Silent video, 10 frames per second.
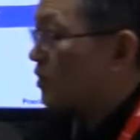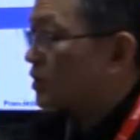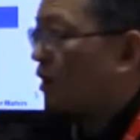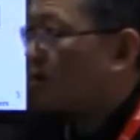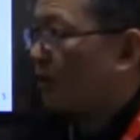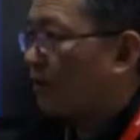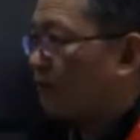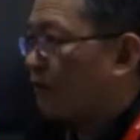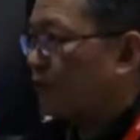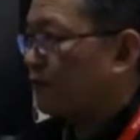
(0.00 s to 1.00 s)
going to talk about
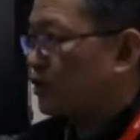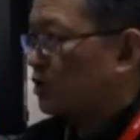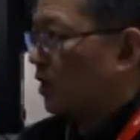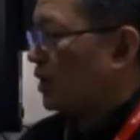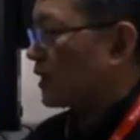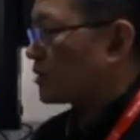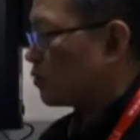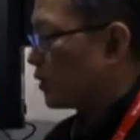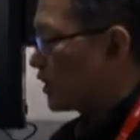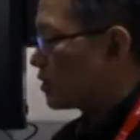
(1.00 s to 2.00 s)
4 feature products.
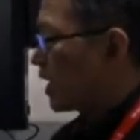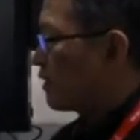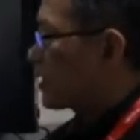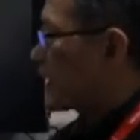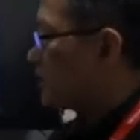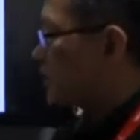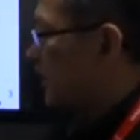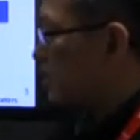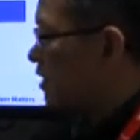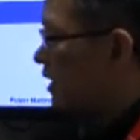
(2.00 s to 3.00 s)
We actually have a GaN
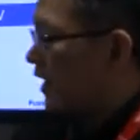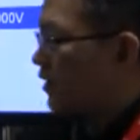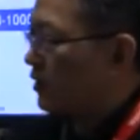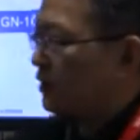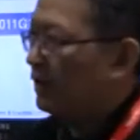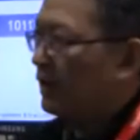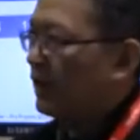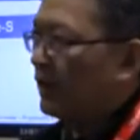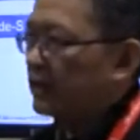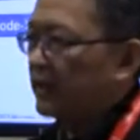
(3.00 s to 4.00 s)
selection guide here
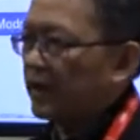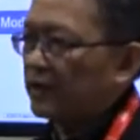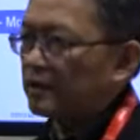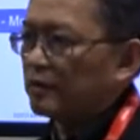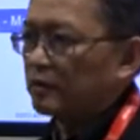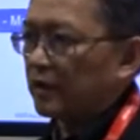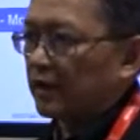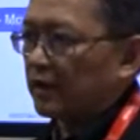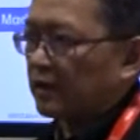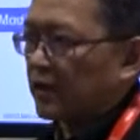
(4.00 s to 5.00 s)

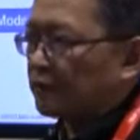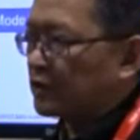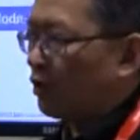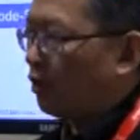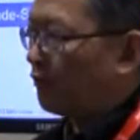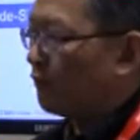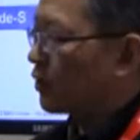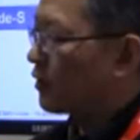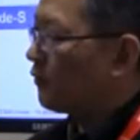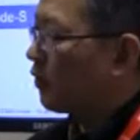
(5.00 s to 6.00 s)
that covers all
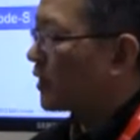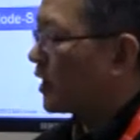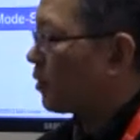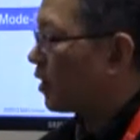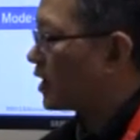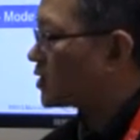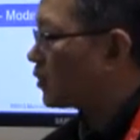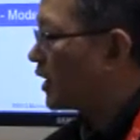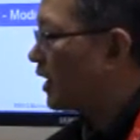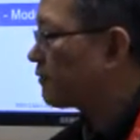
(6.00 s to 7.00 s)
44 GaN products
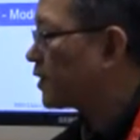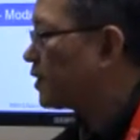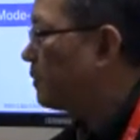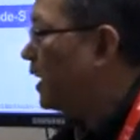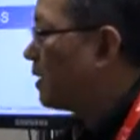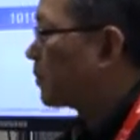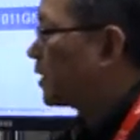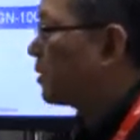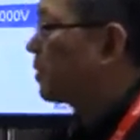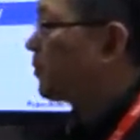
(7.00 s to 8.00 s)
we have here, but
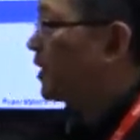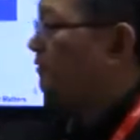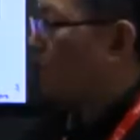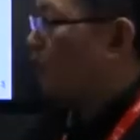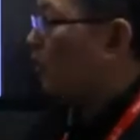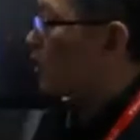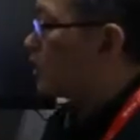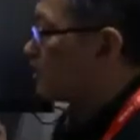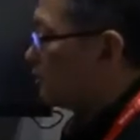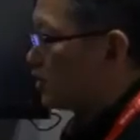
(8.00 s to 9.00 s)
let me pick
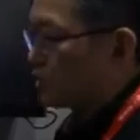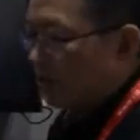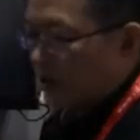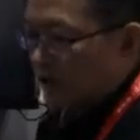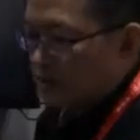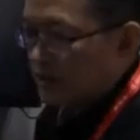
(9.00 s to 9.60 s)
4 feature products